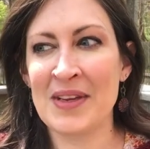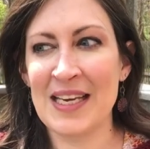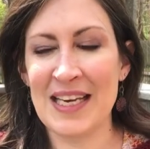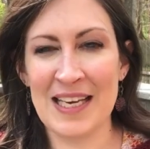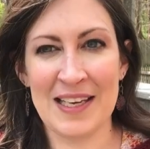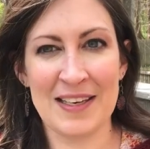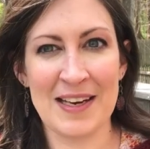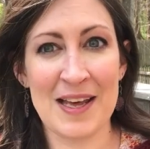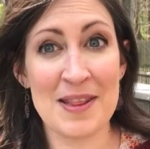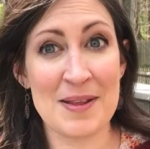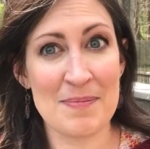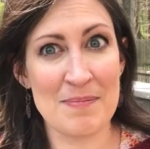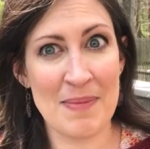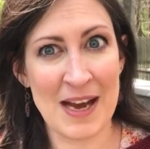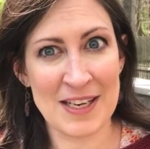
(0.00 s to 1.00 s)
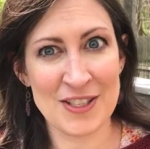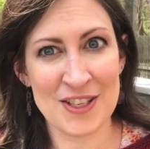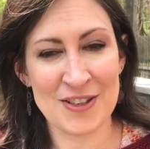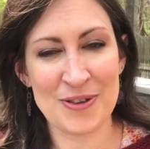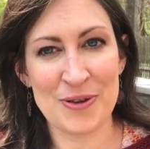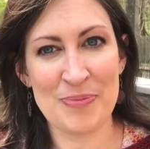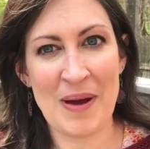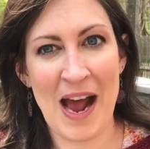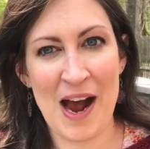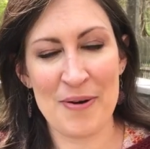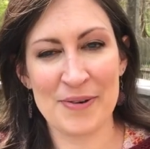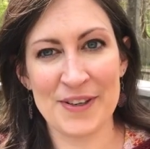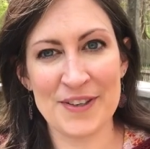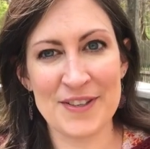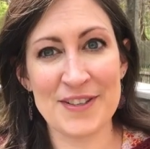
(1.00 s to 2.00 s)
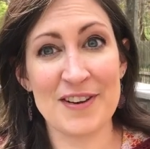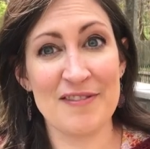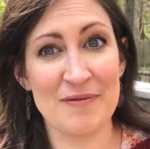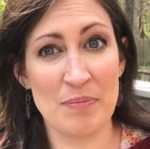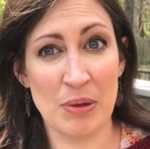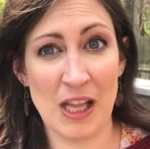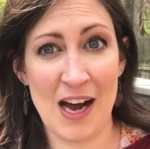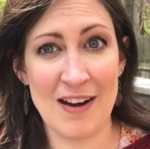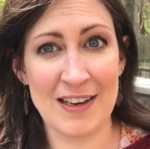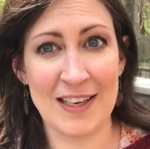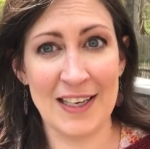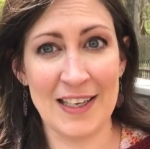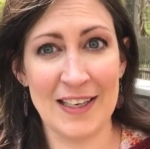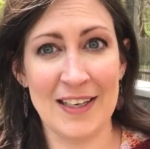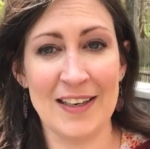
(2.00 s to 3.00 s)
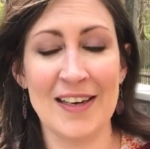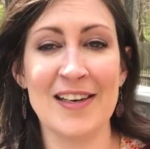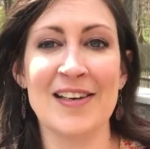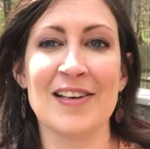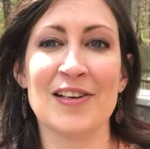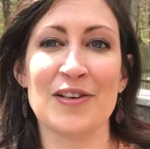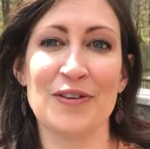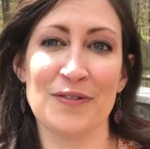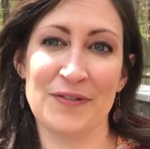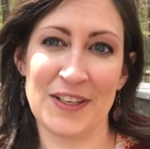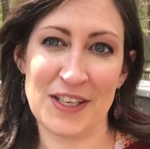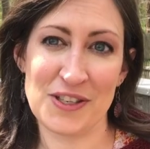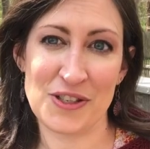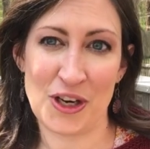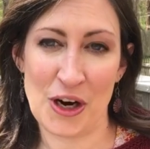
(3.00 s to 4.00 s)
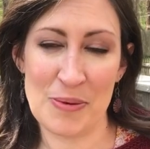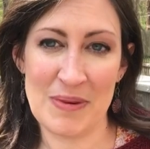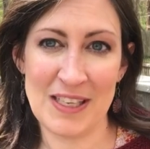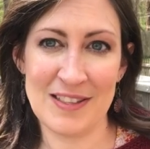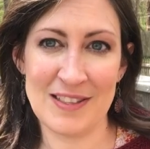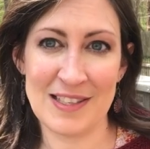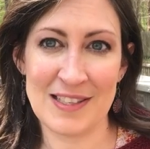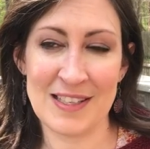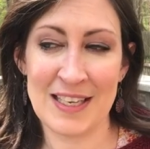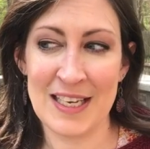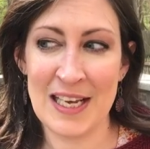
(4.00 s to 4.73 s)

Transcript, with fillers: in the magical powers of blocking your finished garments.